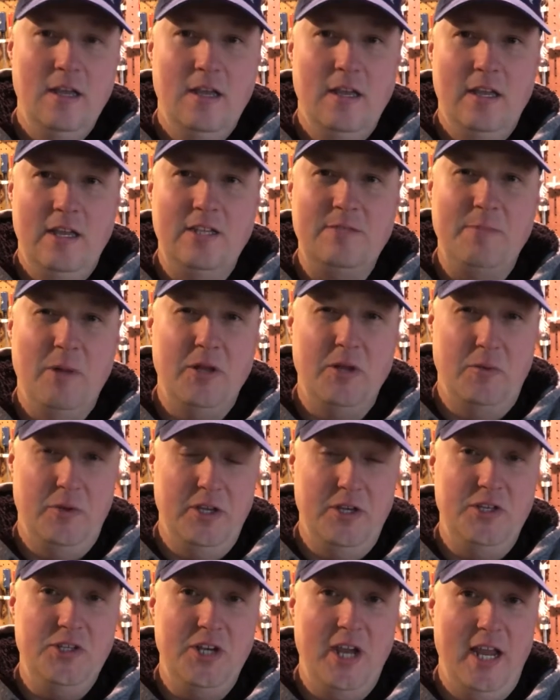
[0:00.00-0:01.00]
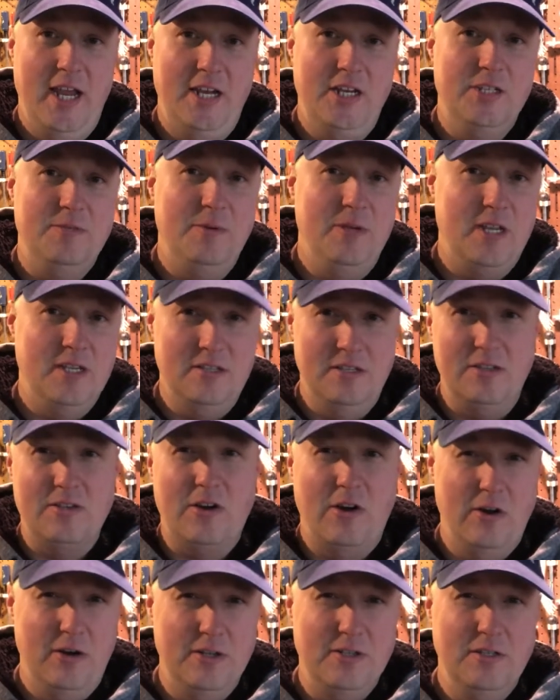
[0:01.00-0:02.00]
He spelled it with a J just because it's
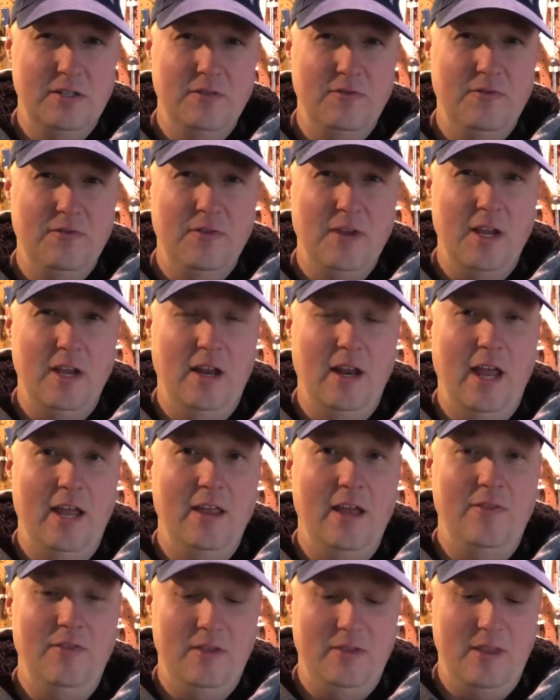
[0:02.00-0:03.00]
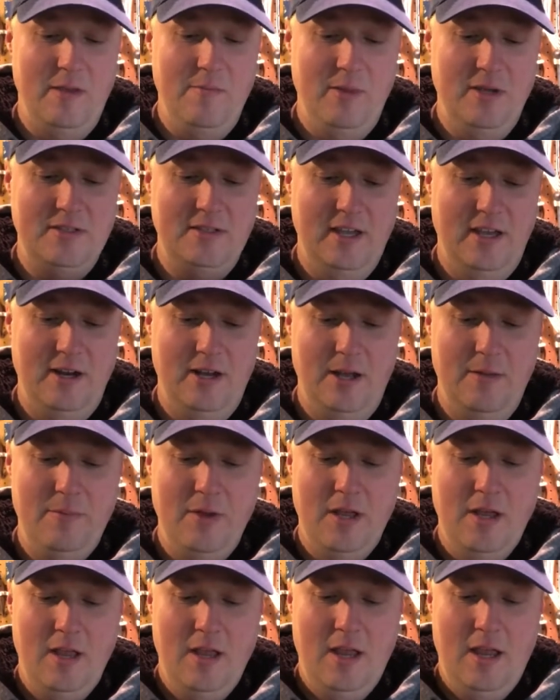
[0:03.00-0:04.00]
cursive, and I think they messed that up.
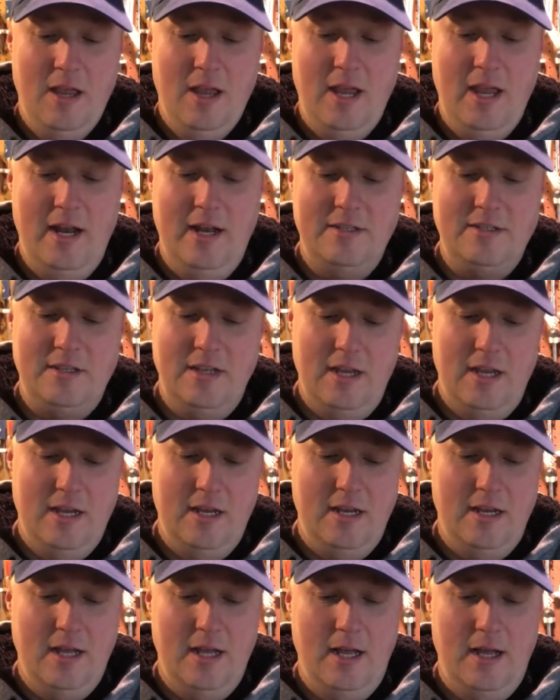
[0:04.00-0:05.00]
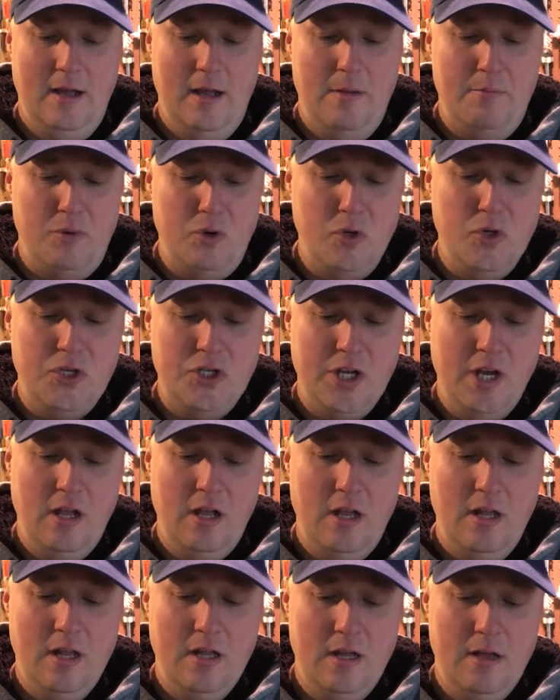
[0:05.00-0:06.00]
And it's a
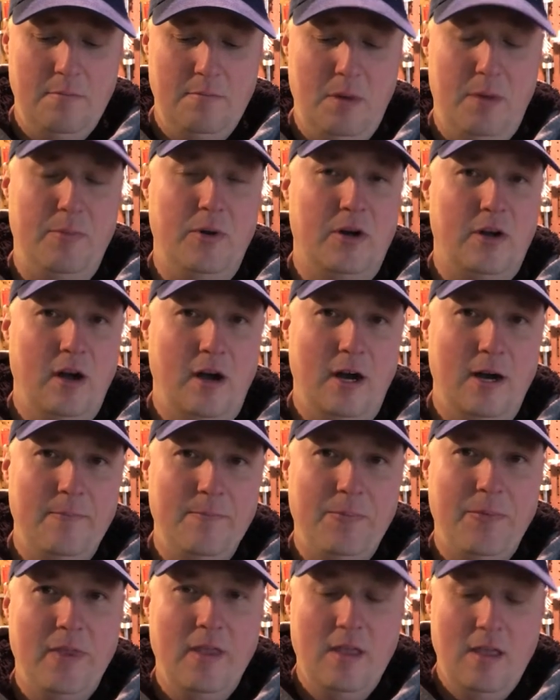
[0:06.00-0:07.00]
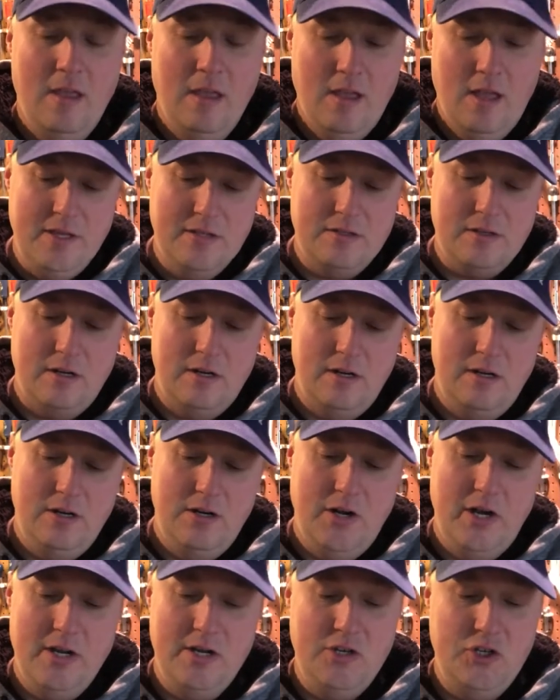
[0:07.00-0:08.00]
Bruschell bumper car. These
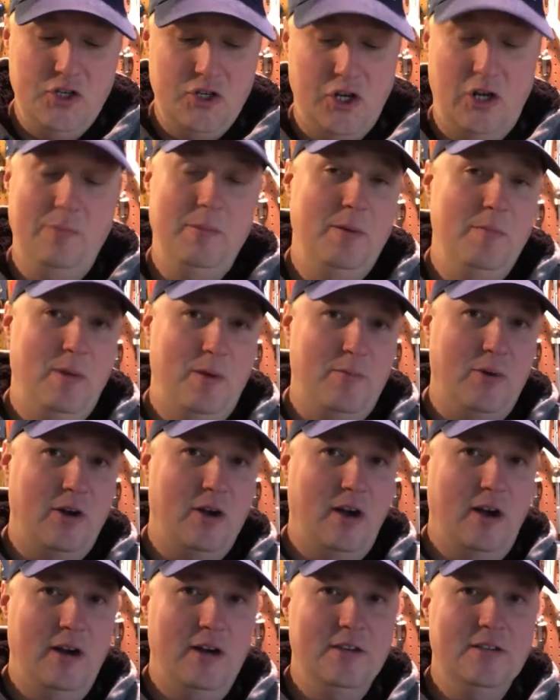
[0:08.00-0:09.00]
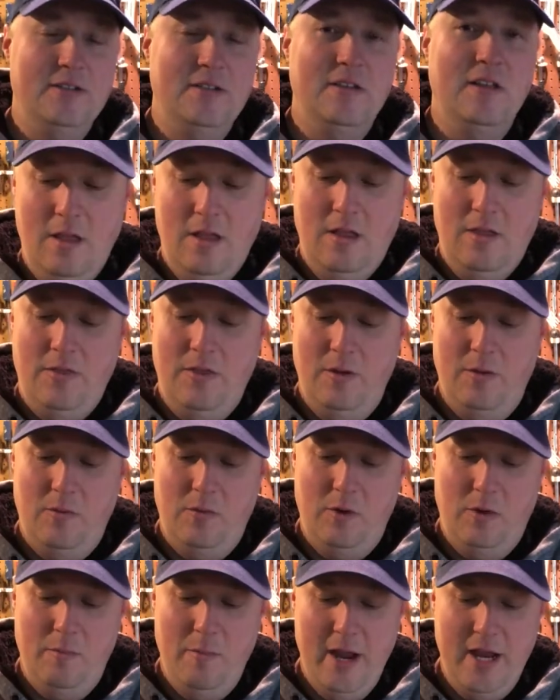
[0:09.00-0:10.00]
are German bumper cars that
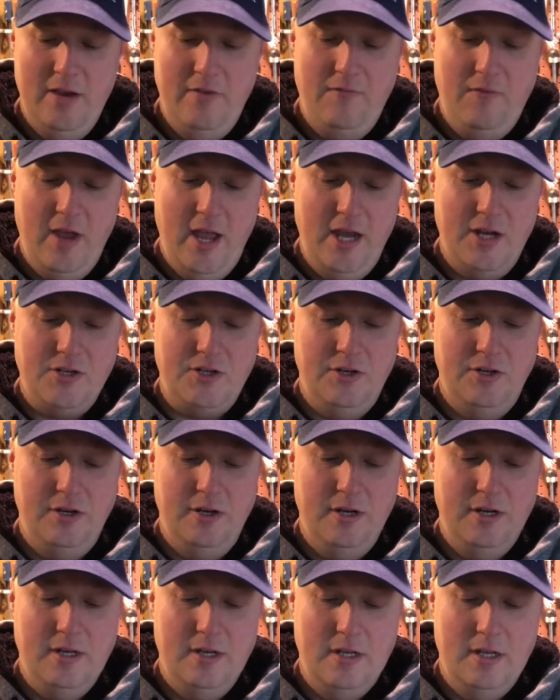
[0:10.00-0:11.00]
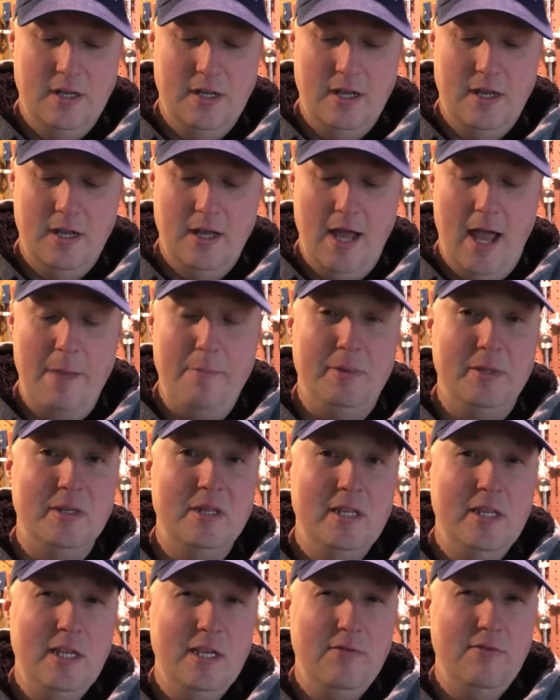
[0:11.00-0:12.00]
were manufactured, I
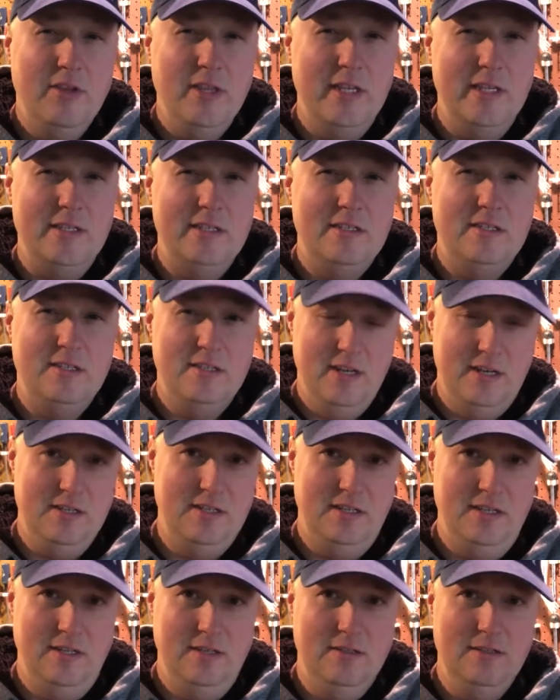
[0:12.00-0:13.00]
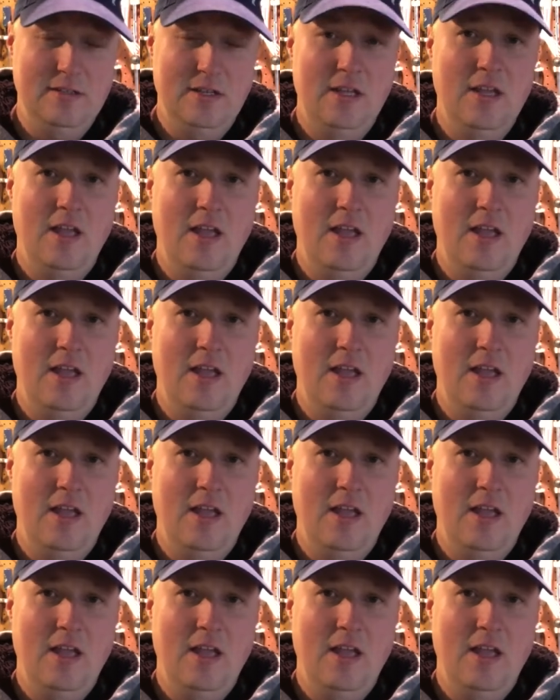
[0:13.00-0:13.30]
believe, in the 60s.